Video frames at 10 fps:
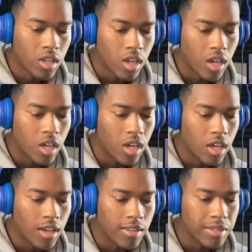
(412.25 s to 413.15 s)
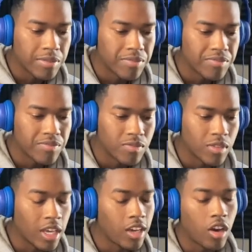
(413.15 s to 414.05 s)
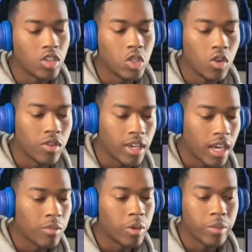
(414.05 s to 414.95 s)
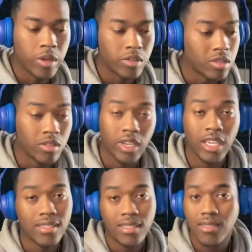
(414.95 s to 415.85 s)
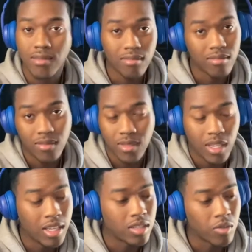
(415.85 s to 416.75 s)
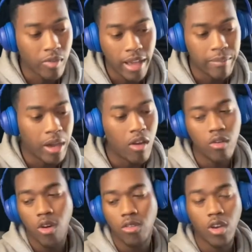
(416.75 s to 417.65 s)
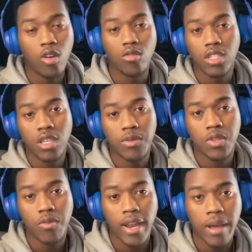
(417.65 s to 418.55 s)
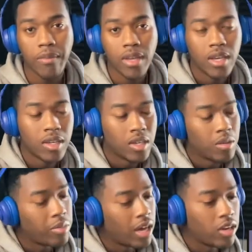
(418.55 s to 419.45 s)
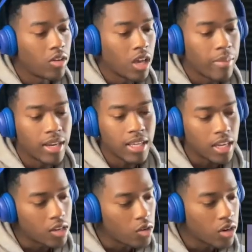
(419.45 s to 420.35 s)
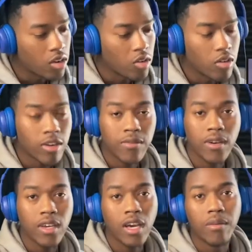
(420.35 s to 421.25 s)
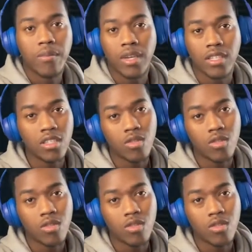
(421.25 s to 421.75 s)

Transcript: uh, they caught you on camera, bro. So it's it's a wrap. I don't know if the whole team is a wrap, but I know y'all better get a lawyer, lawyer the fuck up, because it's